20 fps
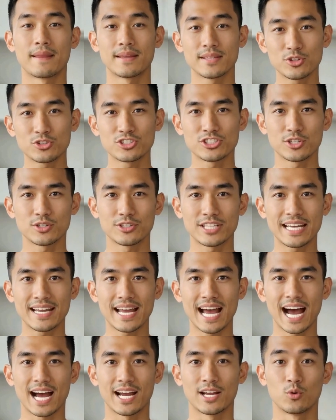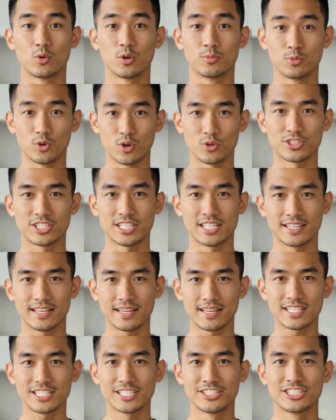You still need adequate protein,
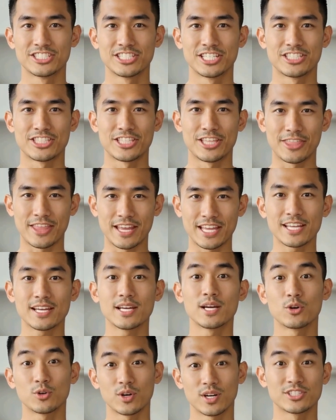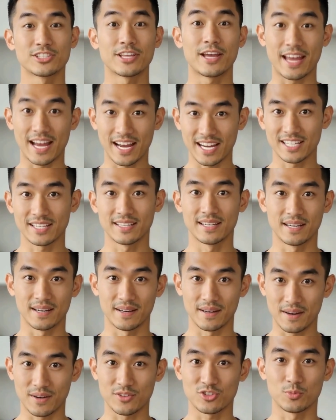consistently, across the day,
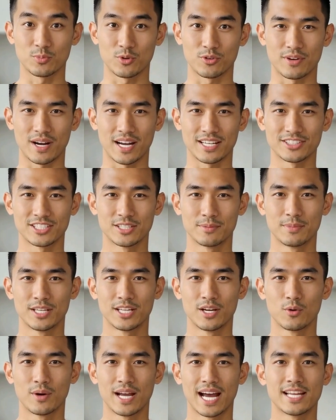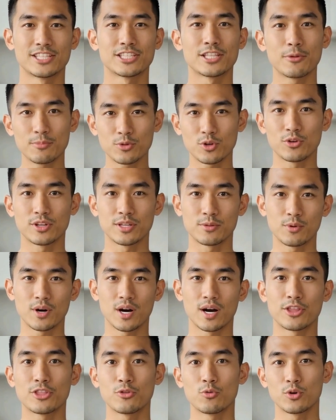to provide the amino acid building
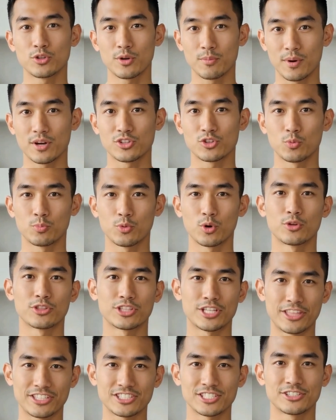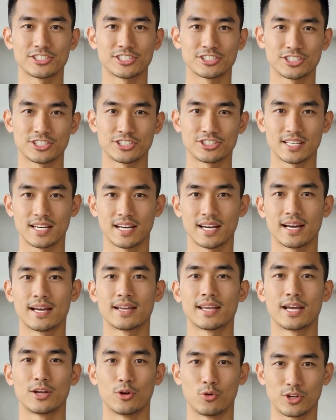blocks for the muscle protein synthesis
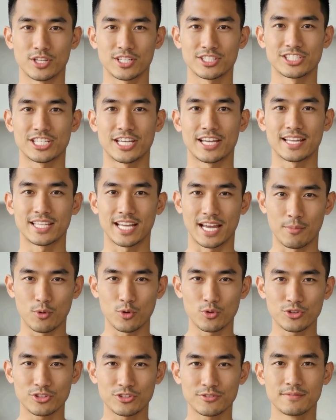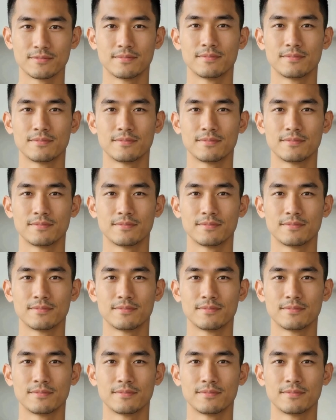that creatine enables.